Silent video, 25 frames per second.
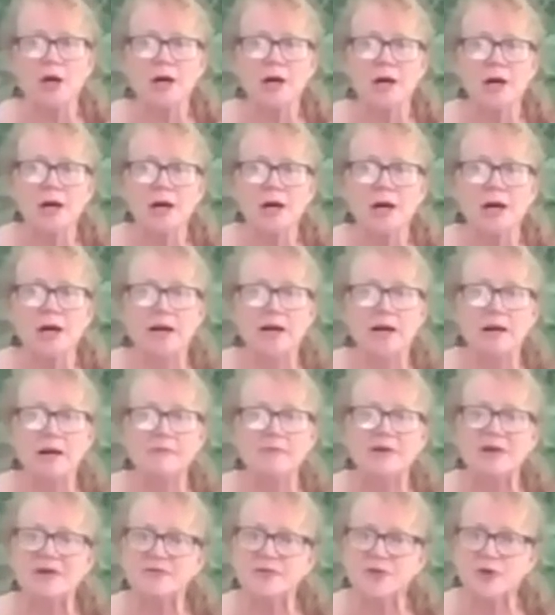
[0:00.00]
um,
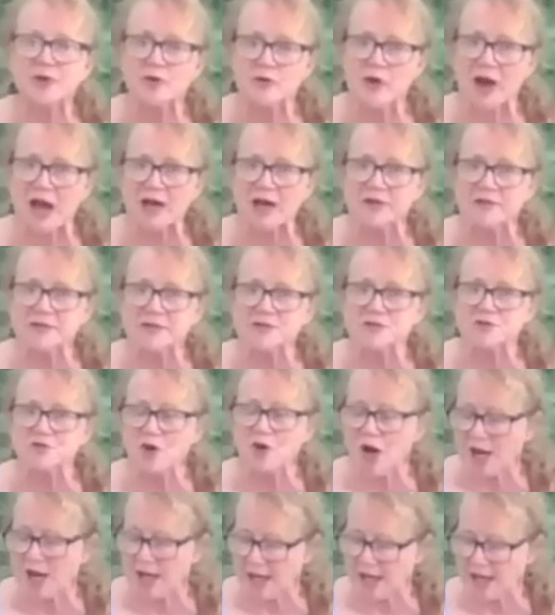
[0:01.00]
if the ground is
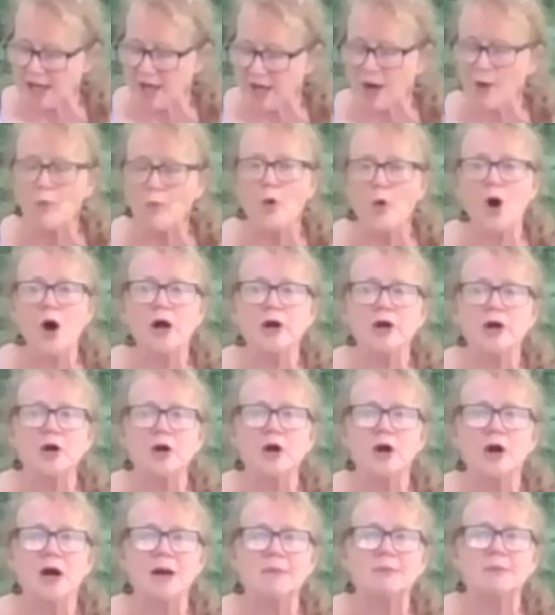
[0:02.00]
dry and I
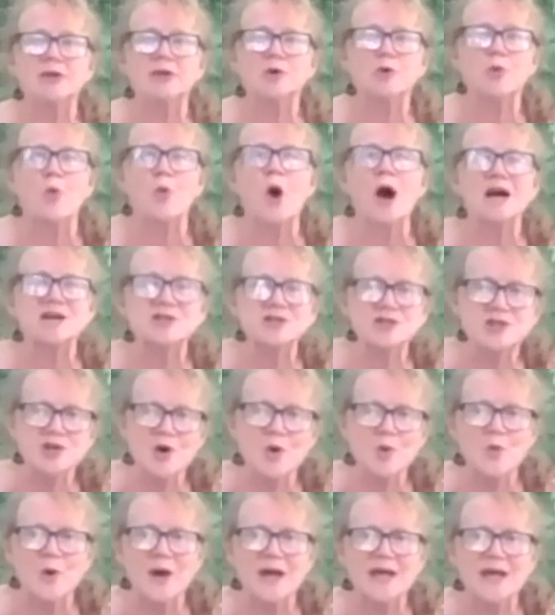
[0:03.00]
water, I'm either washing
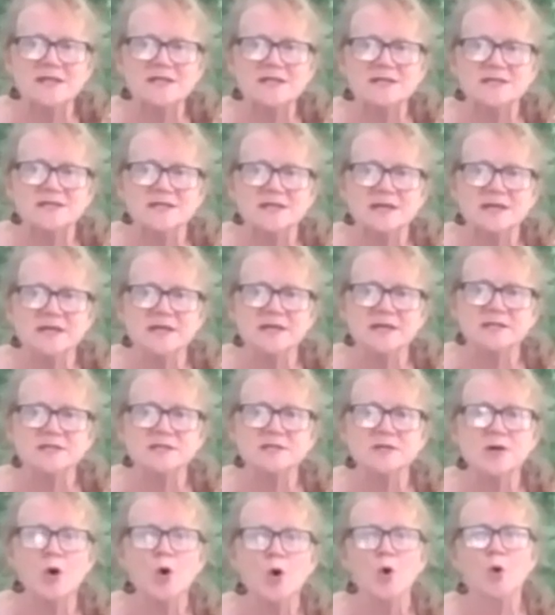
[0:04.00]
away the
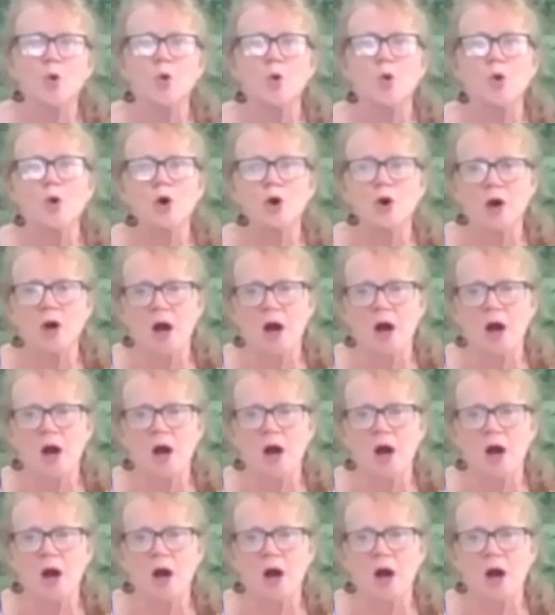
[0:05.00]
seeds or